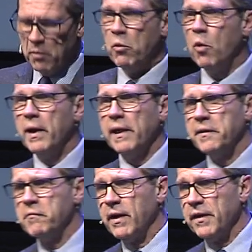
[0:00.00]
Mobile
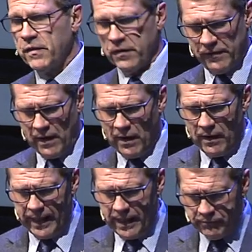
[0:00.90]
devices
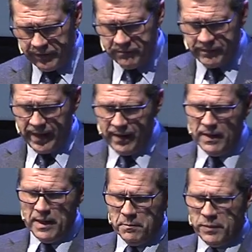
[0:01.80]
are everywhere,
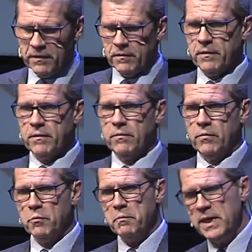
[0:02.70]
but
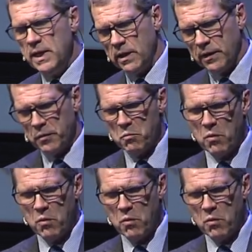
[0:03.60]
to me, the